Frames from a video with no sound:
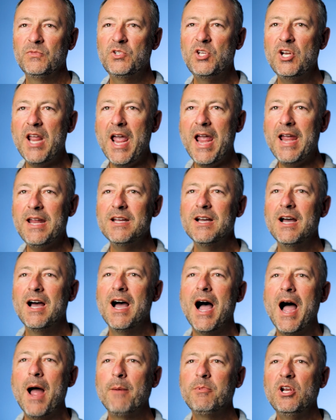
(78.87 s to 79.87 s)
Today,
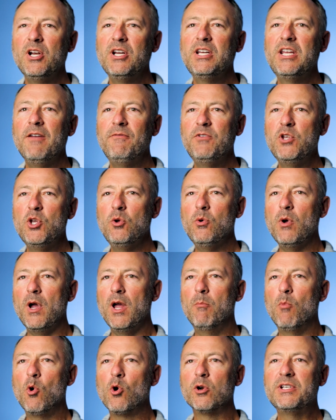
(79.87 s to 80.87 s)
I'm going to give you a
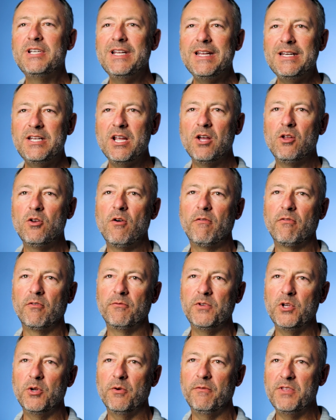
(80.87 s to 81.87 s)
more detailed
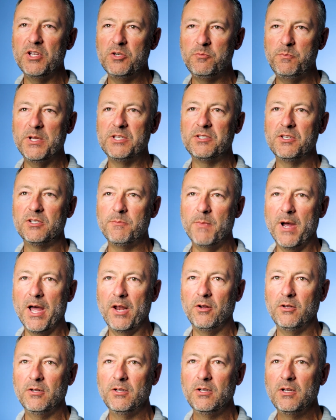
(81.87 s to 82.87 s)
overview of this business
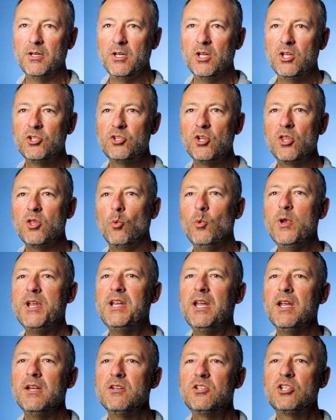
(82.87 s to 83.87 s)
model so that we
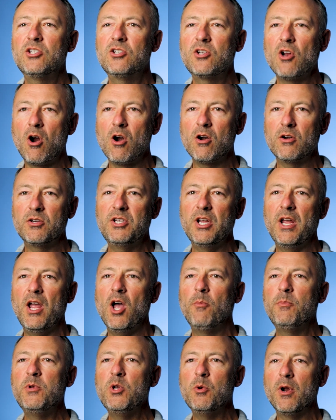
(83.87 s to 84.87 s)
can start to
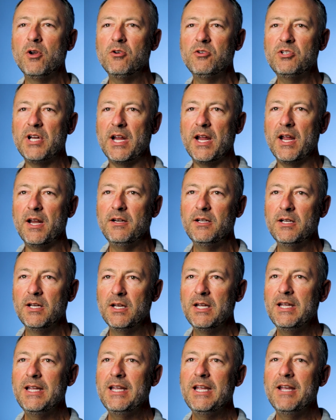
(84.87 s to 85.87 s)
help you understand
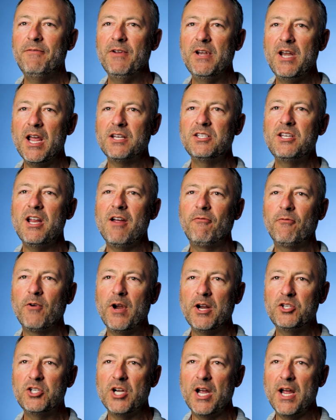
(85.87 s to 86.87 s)
if a Nextaff
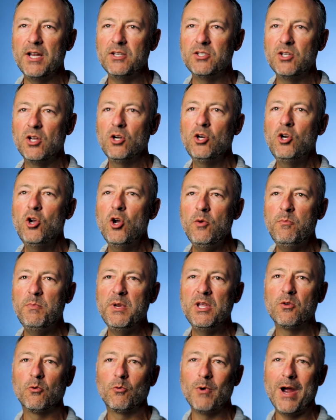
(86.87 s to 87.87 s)
franchise could be
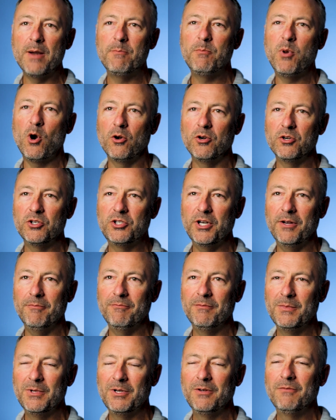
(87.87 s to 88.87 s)
the right partnership
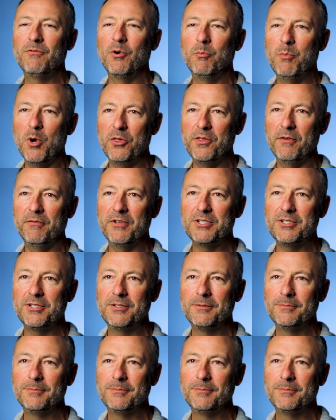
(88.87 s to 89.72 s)
for both of us.